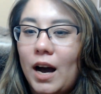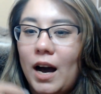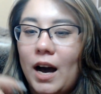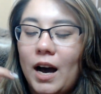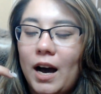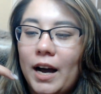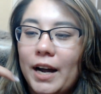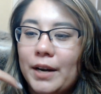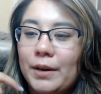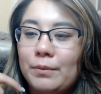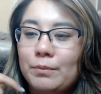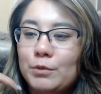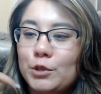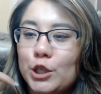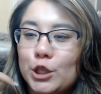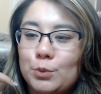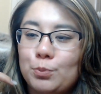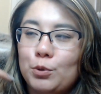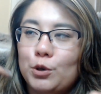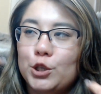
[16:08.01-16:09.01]
I'm
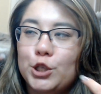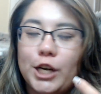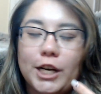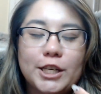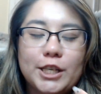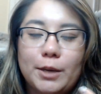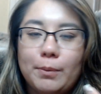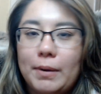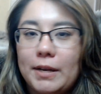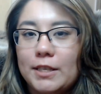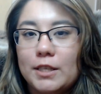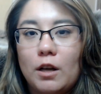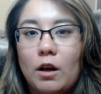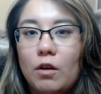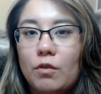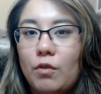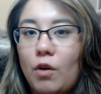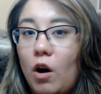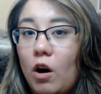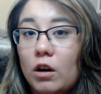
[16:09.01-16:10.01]
just projecting
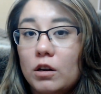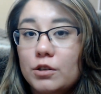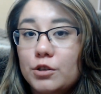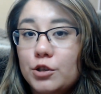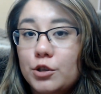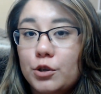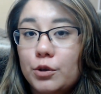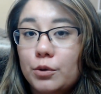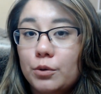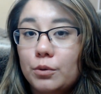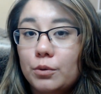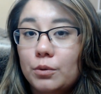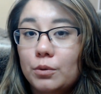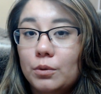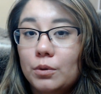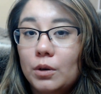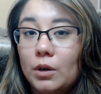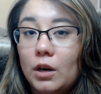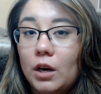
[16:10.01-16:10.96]
myself onto